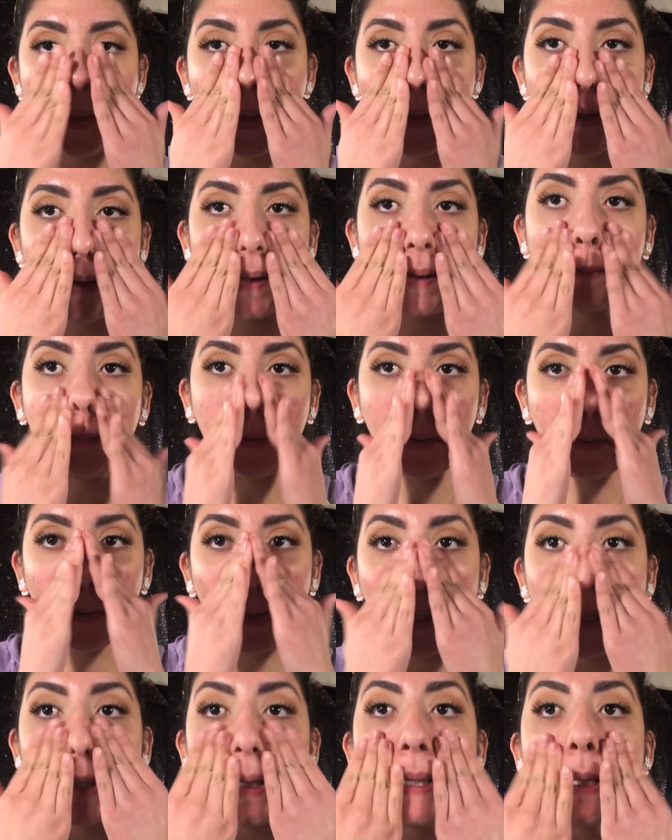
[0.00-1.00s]
And I put
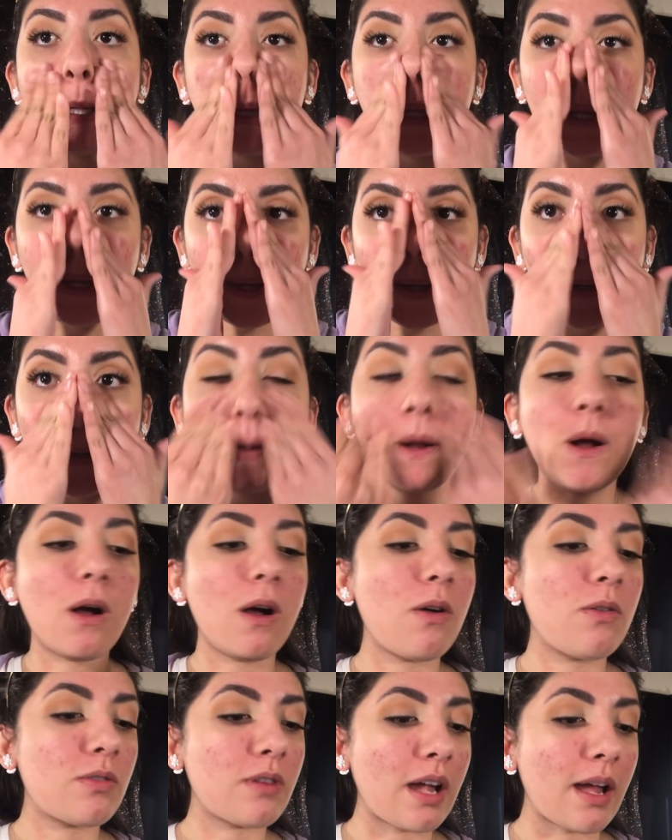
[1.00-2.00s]
right here.
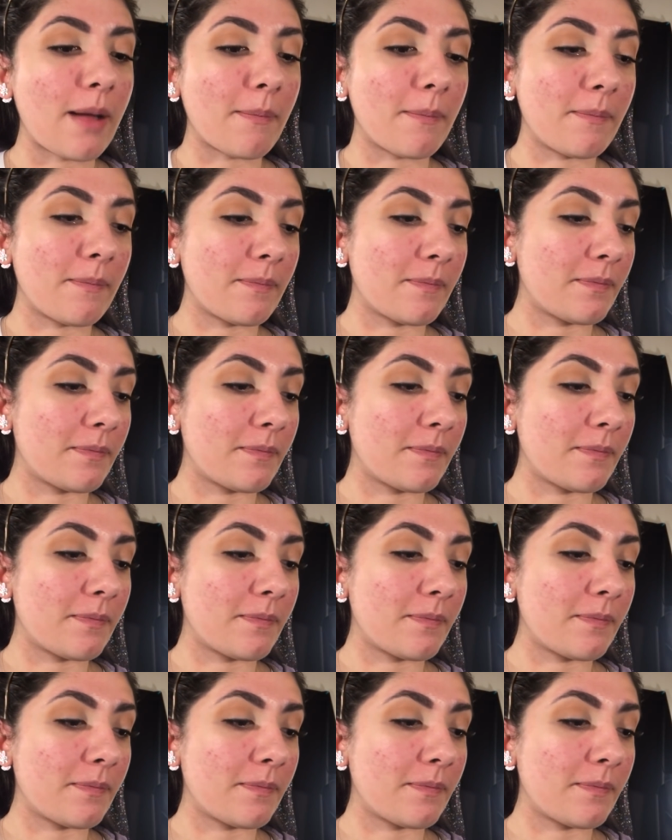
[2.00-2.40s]
Oh crap.